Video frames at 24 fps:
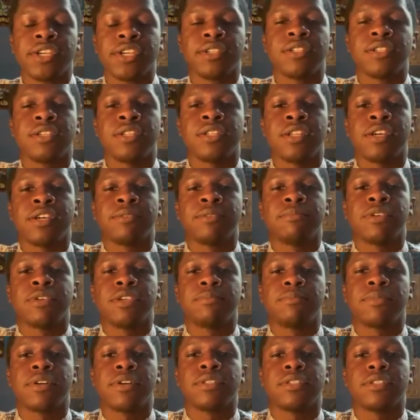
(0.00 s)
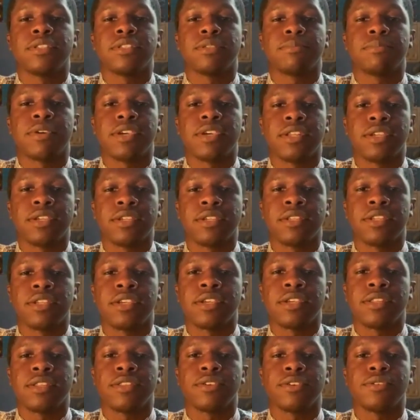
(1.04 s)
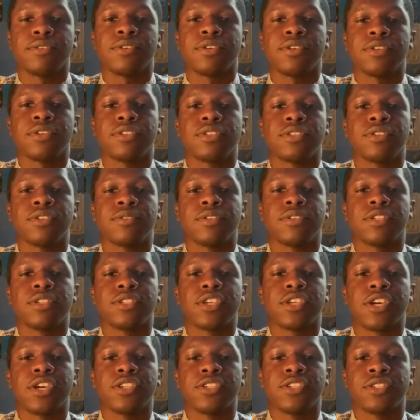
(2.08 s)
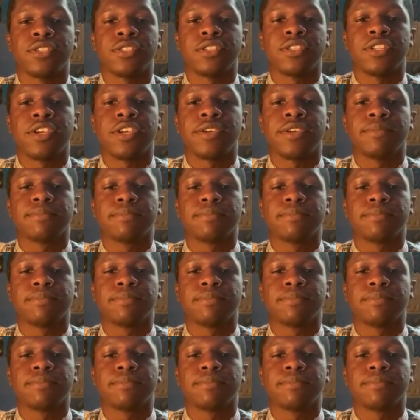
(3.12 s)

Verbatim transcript: and I'll be participating in the Cornerstone discussion today.